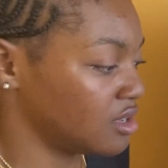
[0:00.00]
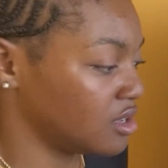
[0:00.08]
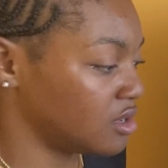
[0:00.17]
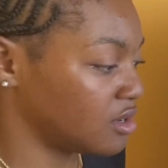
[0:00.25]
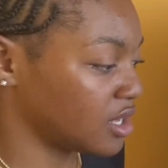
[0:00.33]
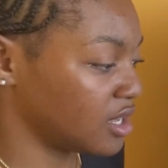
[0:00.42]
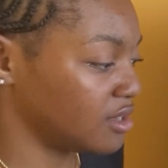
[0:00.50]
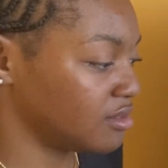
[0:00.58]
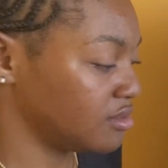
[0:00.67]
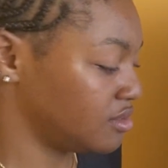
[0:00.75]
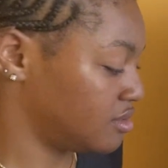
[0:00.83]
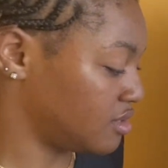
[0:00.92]
Okay,
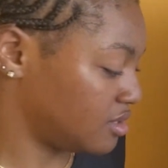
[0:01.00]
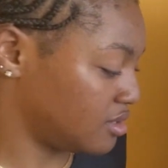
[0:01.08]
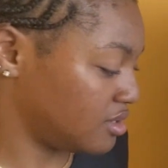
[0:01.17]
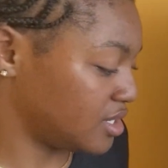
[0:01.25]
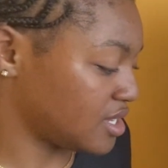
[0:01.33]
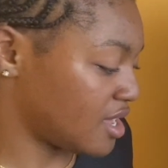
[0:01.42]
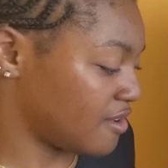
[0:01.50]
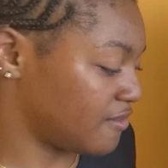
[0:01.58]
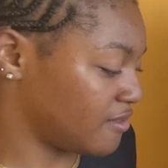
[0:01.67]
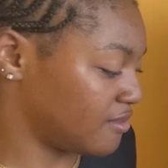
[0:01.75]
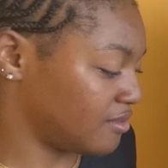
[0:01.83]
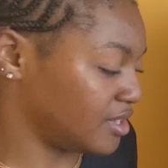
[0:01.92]
so let's have,
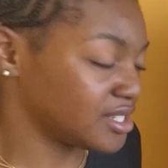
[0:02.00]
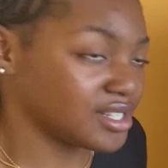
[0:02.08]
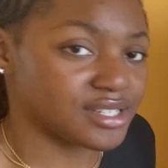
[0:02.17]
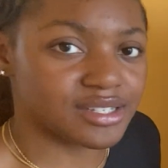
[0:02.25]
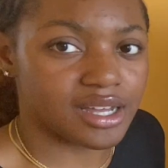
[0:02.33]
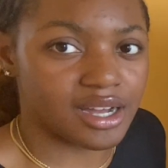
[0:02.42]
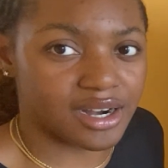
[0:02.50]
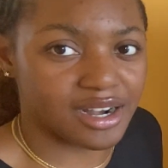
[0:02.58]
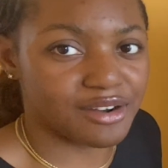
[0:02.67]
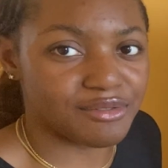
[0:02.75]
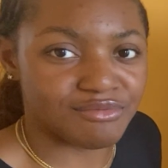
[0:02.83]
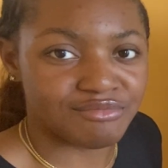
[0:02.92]
this is
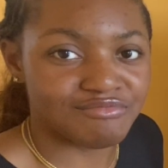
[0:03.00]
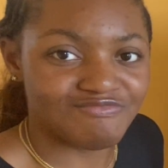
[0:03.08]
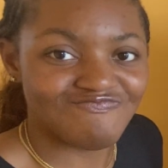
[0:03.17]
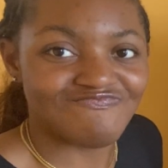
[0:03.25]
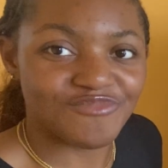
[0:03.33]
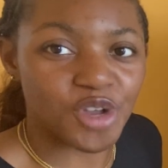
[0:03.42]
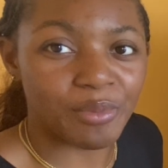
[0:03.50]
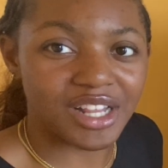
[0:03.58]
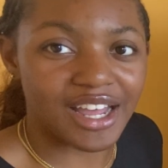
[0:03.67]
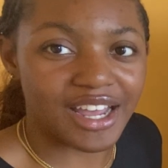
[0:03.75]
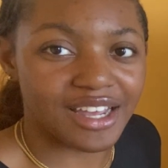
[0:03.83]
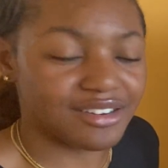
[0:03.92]
our number
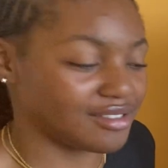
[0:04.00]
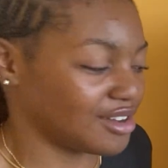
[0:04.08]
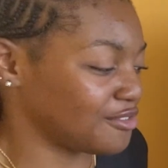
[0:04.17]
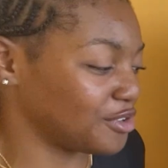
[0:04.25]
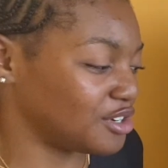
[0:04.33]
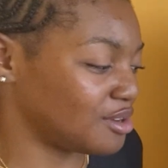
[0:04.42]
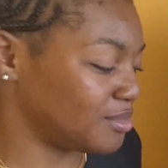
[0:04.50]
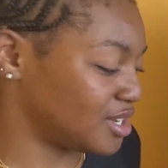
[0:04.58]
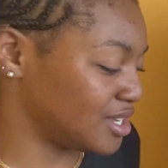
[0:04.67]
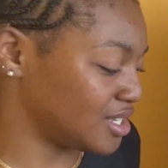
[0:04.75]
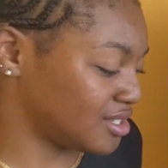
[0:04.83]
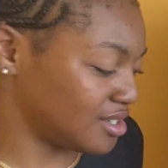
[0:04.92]
line of real
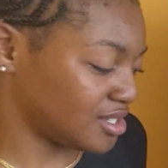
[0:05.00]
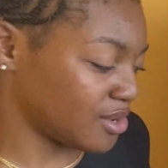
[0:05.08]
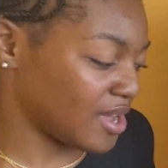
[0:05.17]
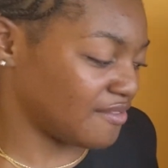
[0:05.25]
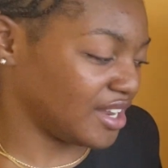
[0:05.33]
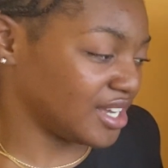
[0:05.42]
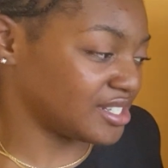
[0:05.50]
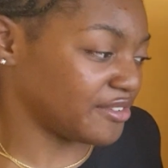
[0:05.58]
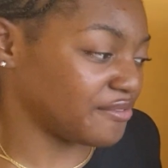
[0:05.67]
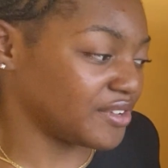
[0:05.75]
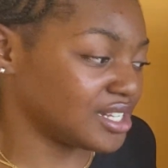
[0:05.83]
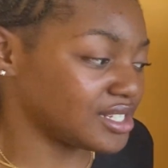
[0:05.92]
numbers. So we have negative
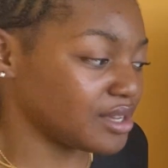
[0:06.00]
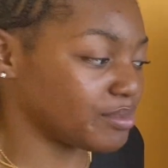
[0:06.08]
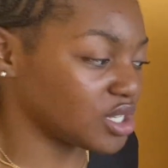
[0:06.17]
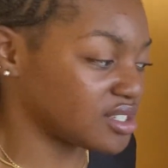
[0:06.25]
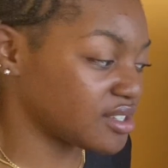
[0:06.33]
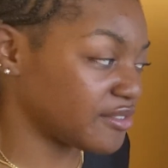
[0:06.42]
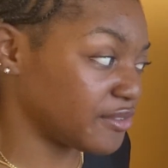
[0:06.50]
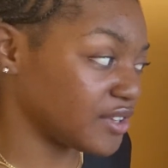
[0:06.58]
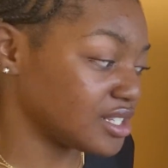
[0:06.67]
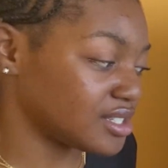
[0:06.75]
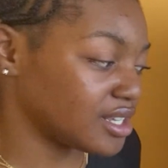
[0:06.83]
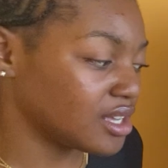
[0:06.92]
infinity, positive
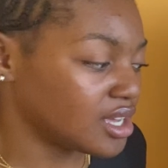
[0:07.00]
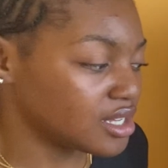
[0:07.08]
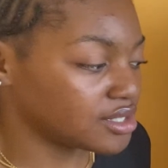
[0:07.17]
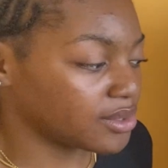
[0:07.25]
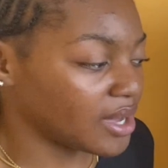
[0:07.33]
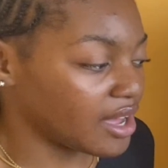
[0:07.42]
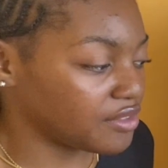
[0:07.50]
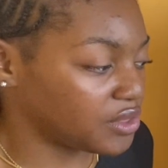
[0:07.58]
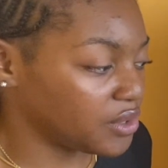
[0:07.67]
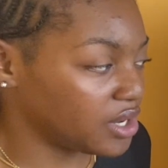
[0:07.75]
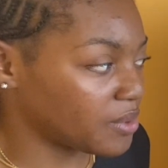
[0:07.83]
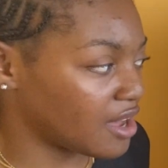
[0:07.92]
infinity. So we have
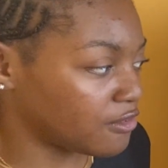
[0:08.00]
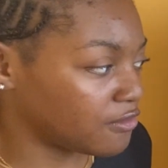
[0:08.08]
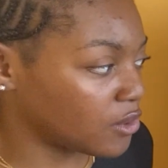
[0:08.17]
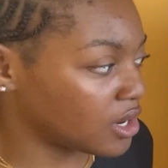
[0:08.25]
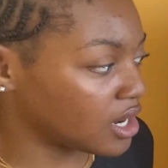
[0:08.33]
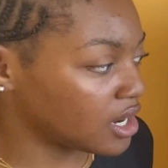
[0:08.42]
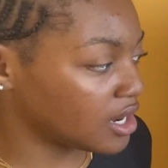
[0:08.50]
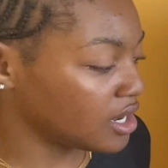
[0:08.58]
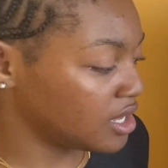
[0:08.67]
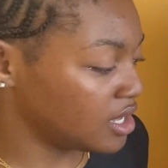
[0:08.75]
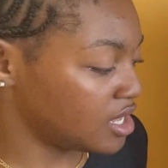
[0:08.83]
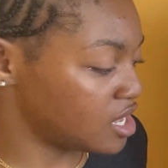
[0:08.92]
3, we have 4,
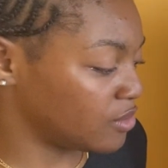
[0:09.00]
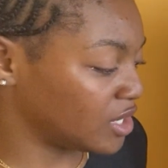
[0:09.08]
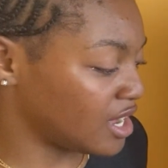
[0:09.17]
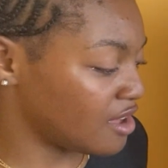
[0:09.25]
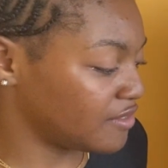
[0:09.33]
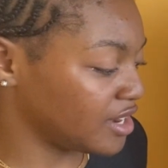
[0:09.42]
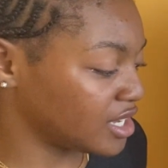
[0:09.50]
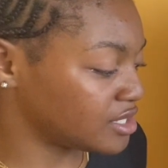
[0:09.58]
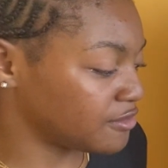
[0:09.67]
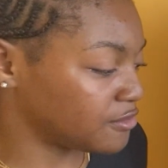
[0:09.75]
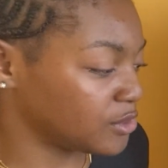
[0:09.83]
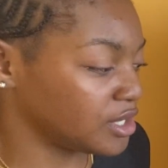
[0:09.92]
and we're gonna have
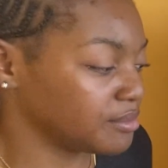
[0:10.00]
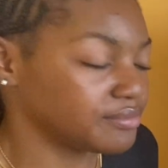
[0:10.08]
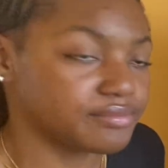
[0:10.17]
negative 4.